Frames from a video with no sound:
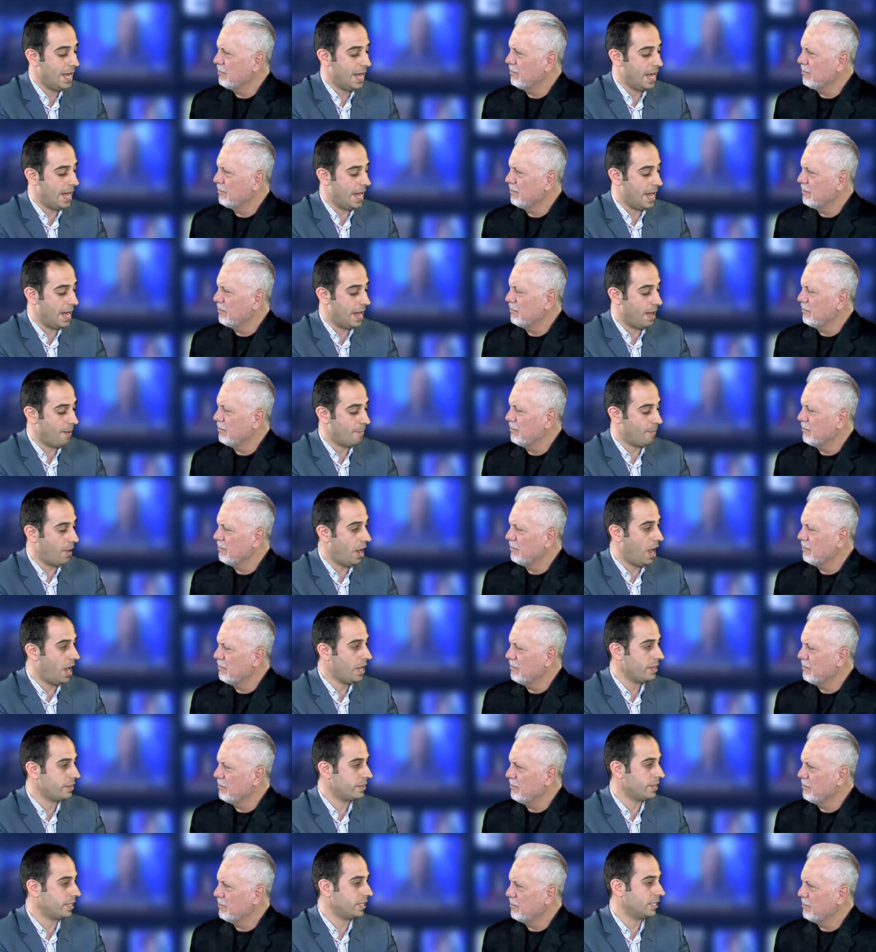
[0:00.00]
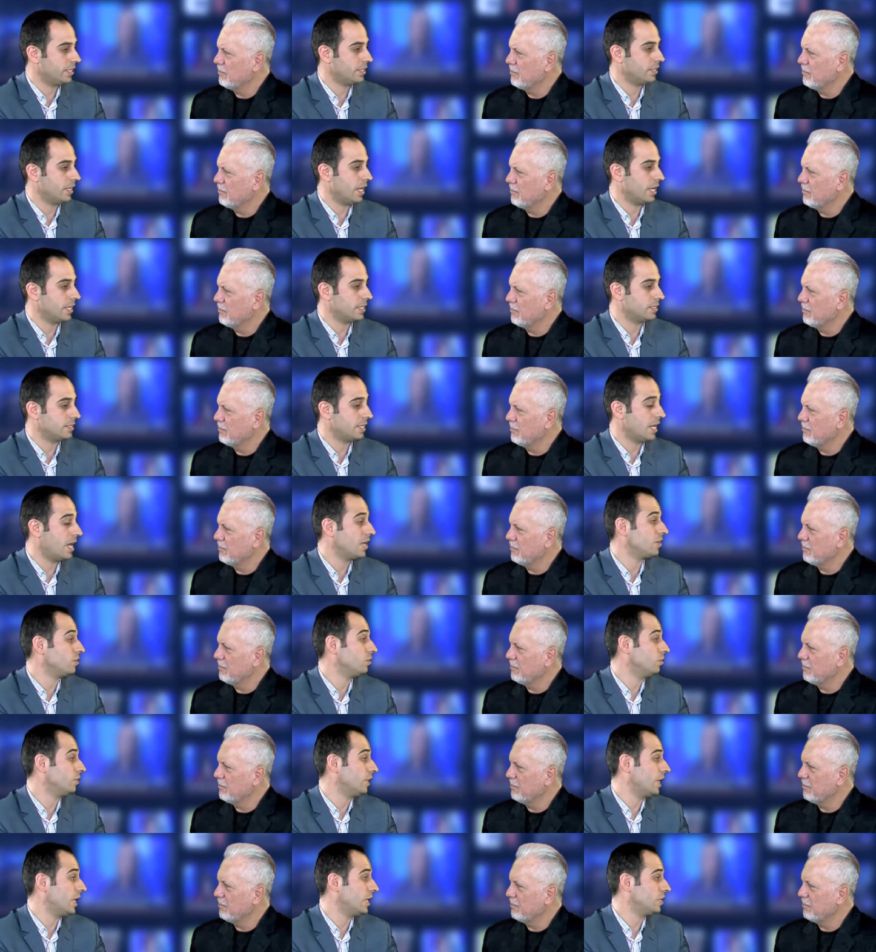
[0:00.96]
Speaker 1: Um, I think that
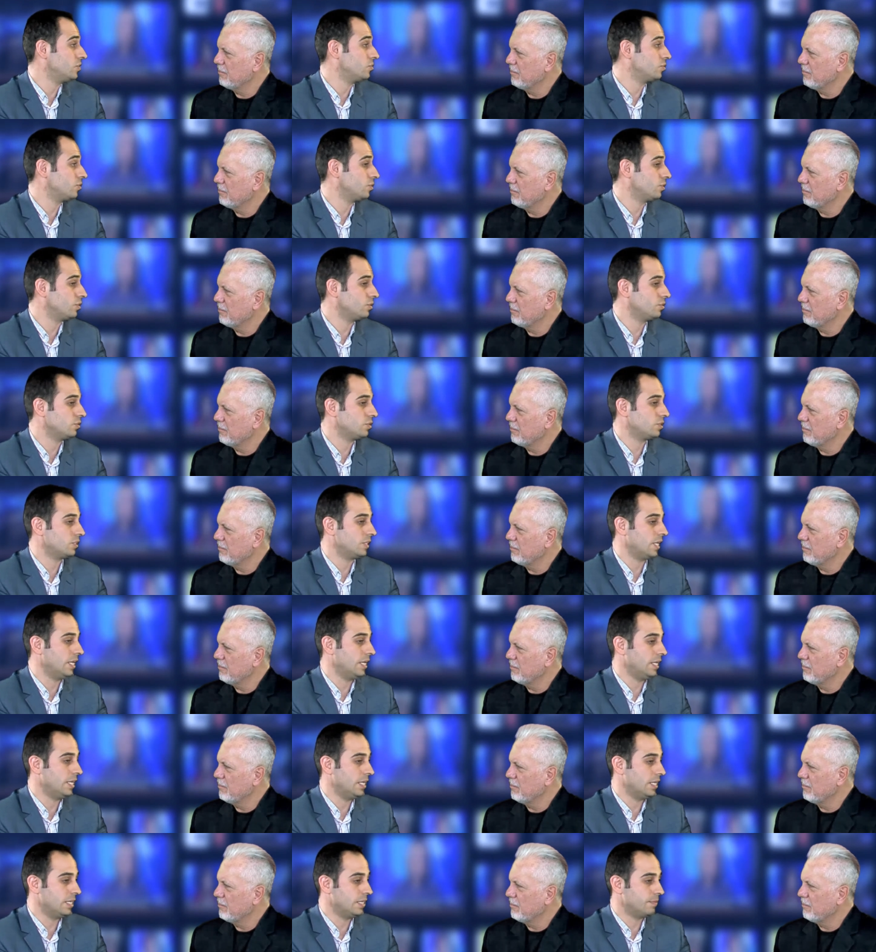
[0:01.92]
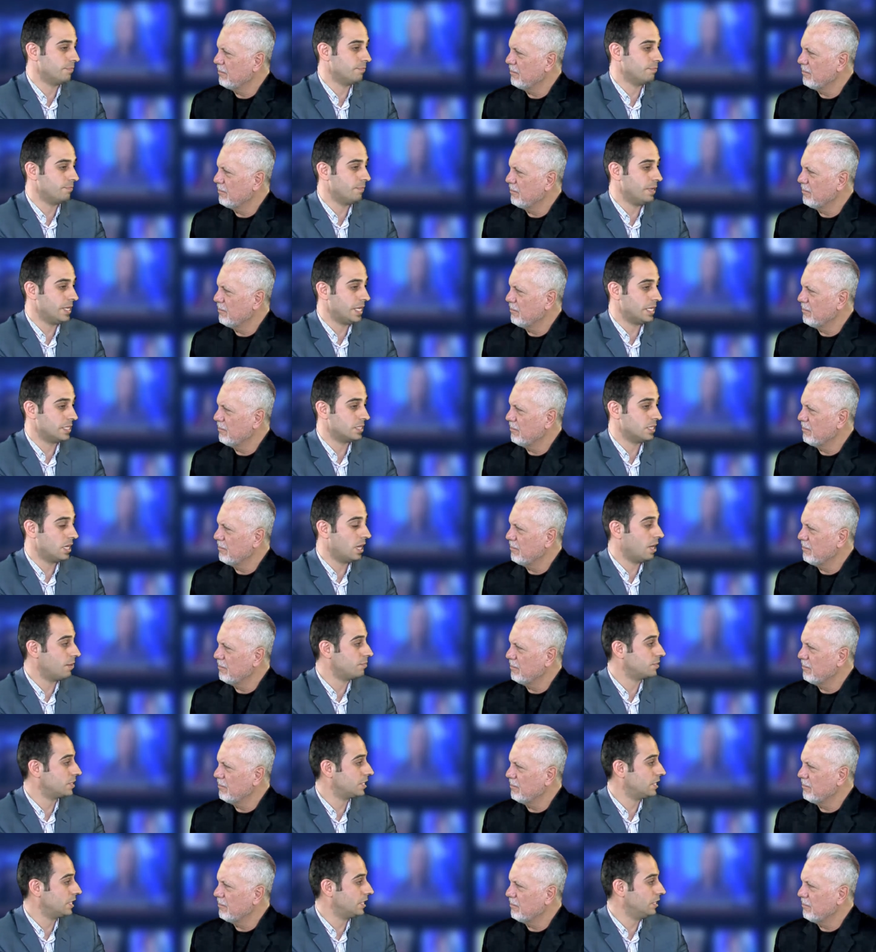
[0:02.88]
Daniel Andrews many
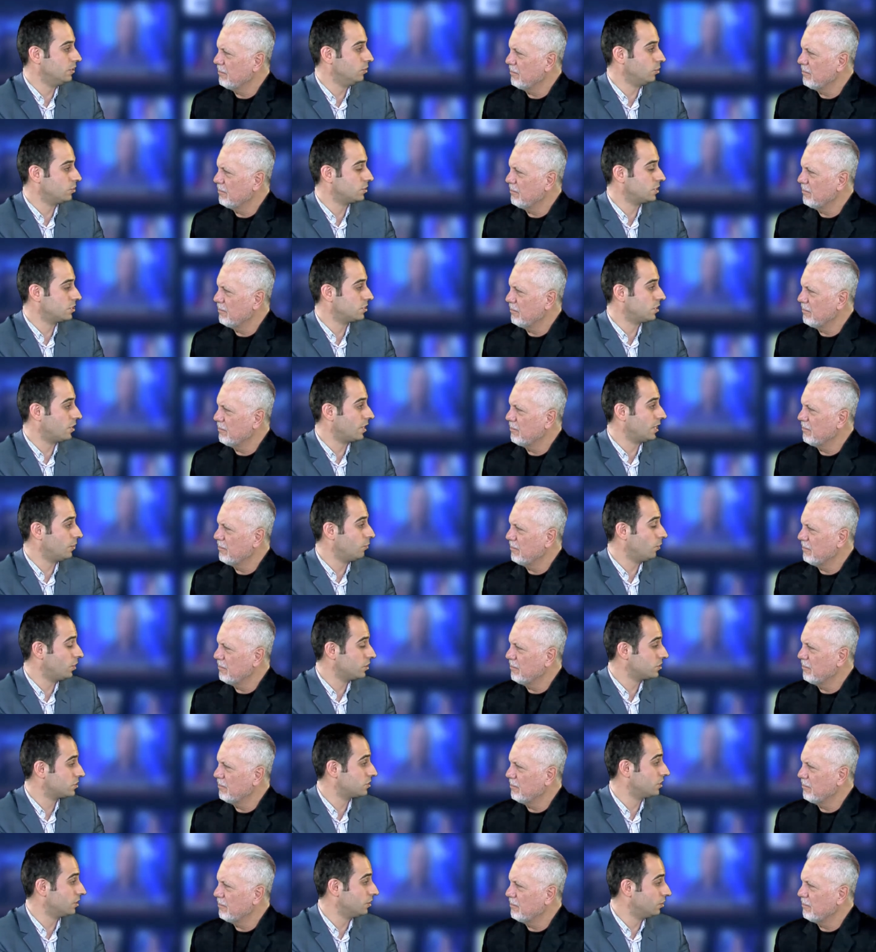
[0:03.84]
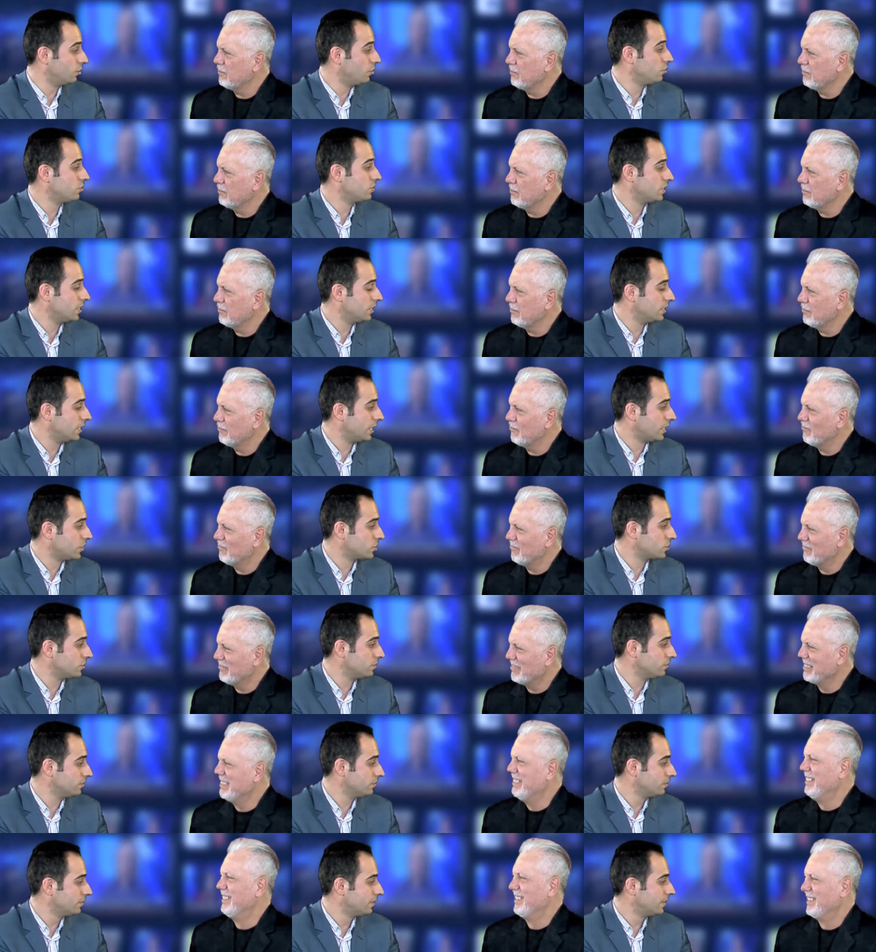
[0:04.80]
times looks as though he wants to lose the
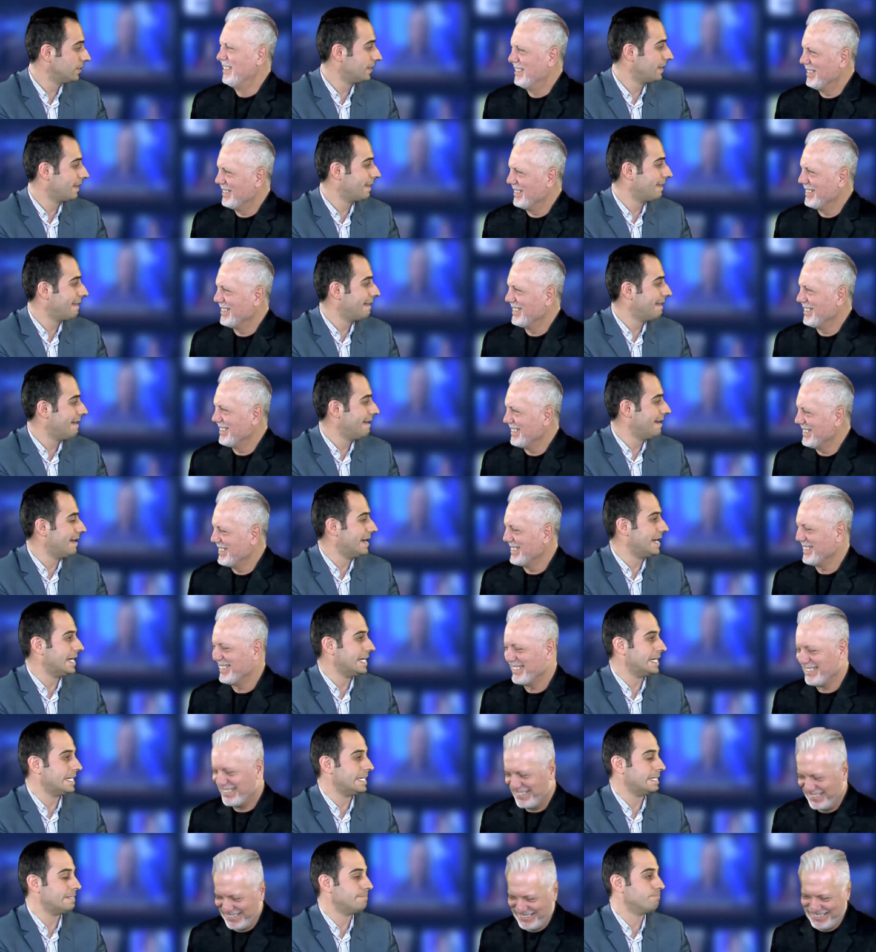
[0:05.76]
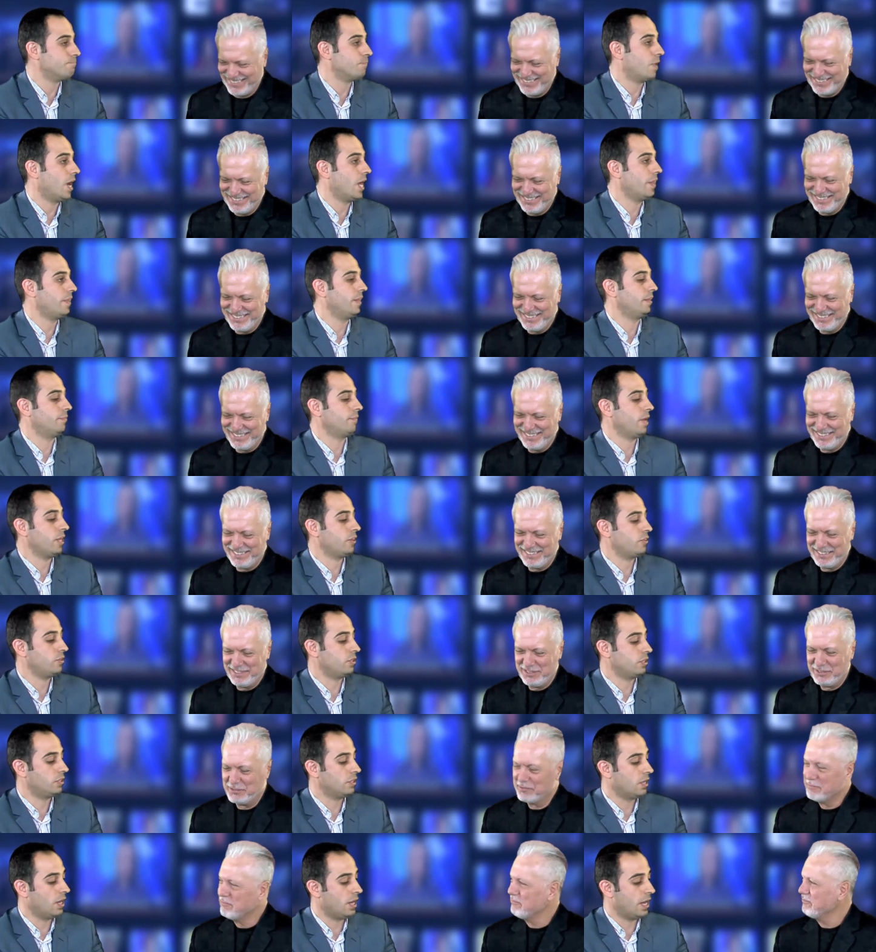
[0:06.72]
election. Um, I think
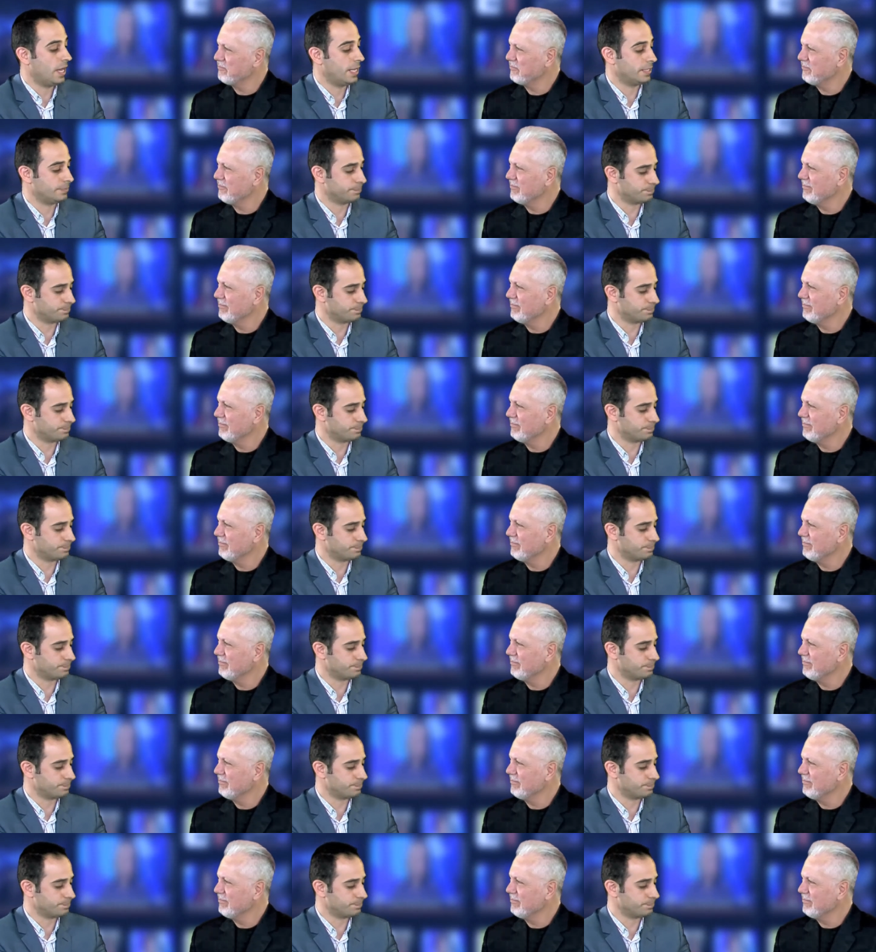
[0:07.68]
Matthew Guy